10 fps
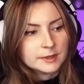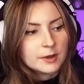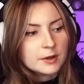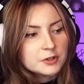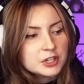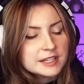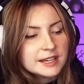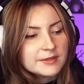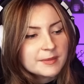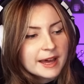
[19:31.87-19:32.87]
Oh, she's
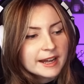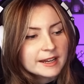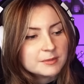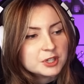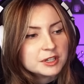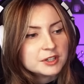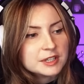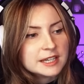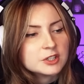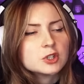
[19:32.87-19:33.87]
not even mad at him. She
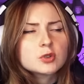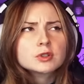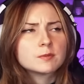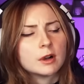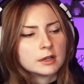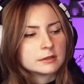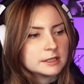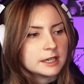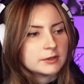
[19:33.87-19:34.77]
understands. She's so smart.